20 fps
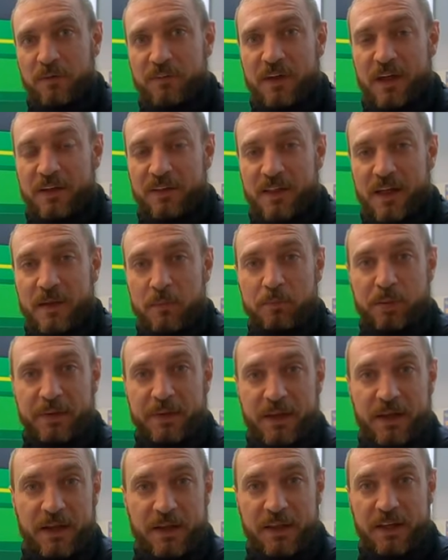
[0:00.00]
We've got a lot of
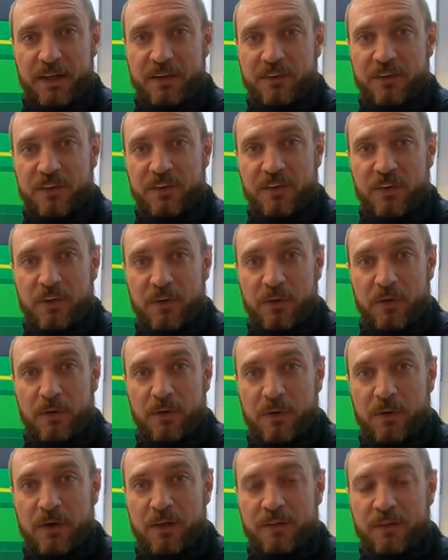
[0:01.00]
planning to
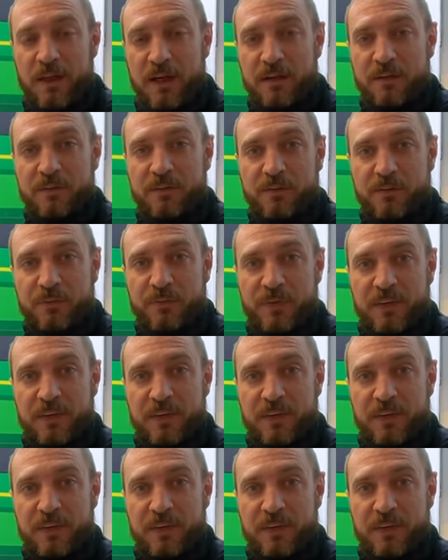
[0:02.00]
do, a lot of